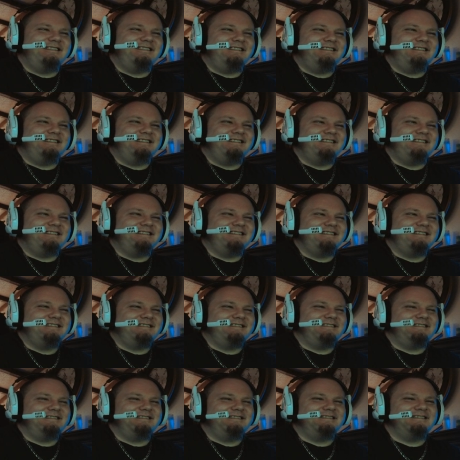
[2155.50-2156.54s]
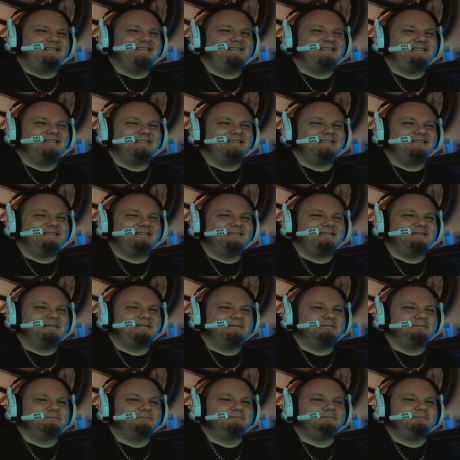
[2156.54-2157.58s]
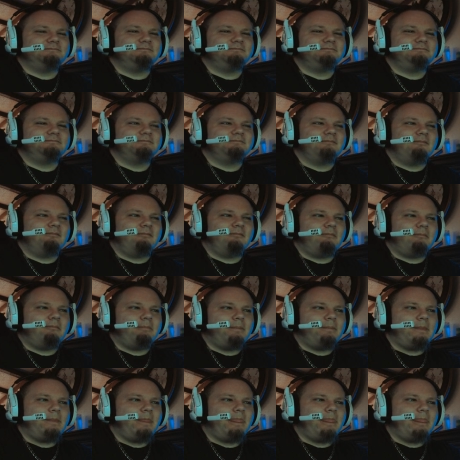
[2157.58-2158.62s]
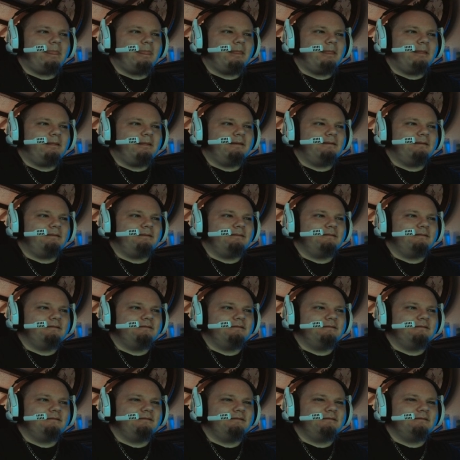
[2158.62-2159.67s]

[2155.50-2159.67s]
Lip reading: (silence)